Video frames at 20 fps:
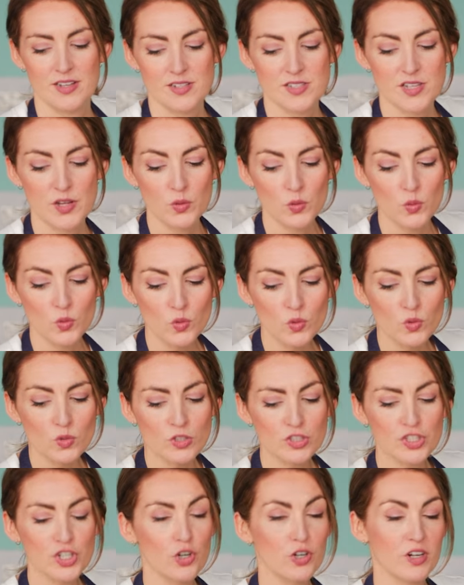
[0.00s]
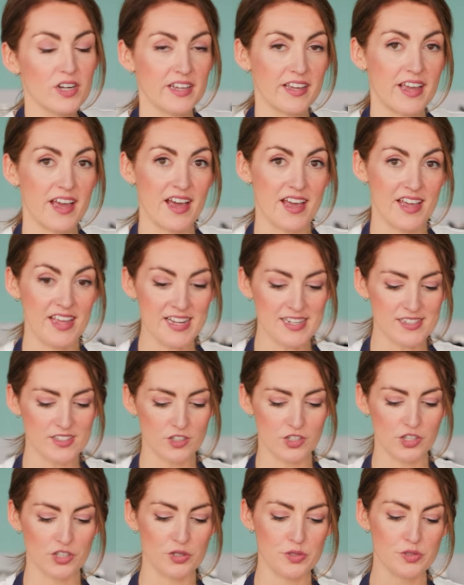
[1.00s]
So all chocolate cakes
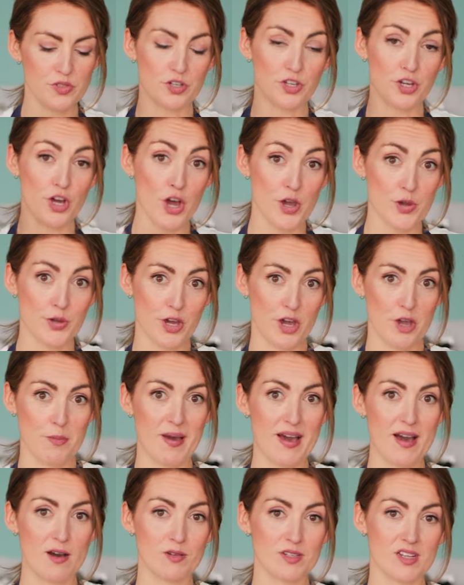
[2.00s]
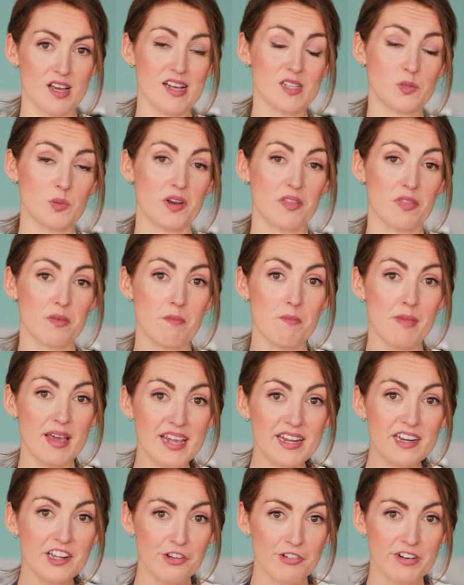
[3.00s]
use cocoa powder as one of the
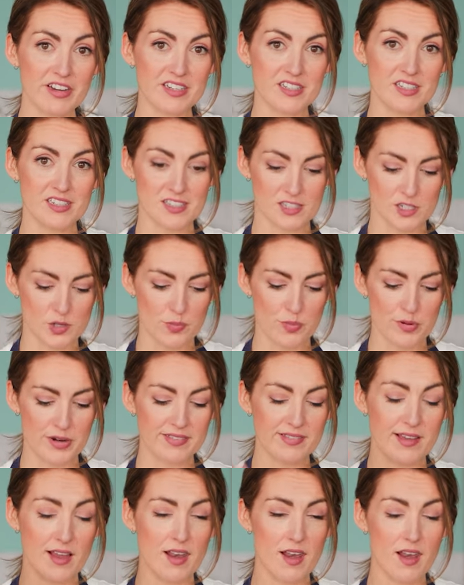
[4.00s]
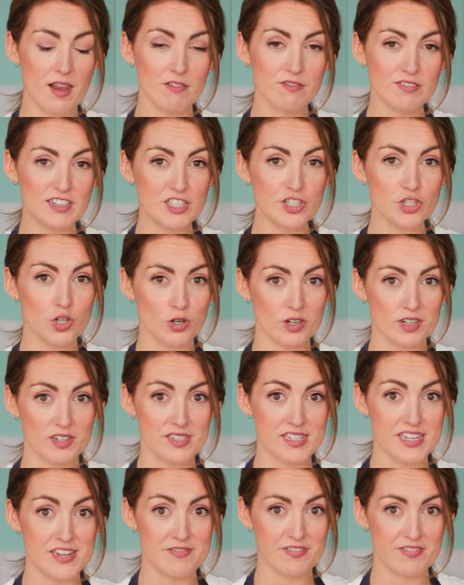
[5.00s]
main ingredients to bring that lovely chocolatey